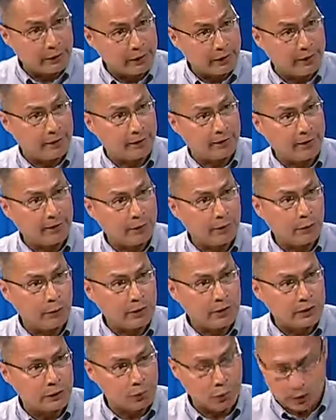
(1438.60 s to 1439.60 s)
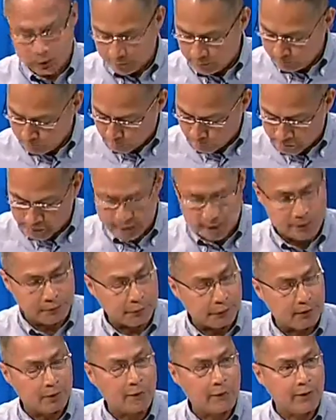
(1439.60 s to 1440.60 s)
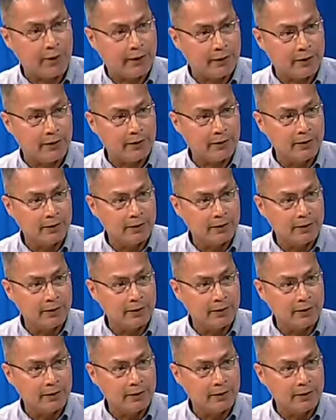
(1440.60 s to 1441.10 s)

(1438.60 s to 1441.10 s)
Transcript: gear, which is what protects them from the fire,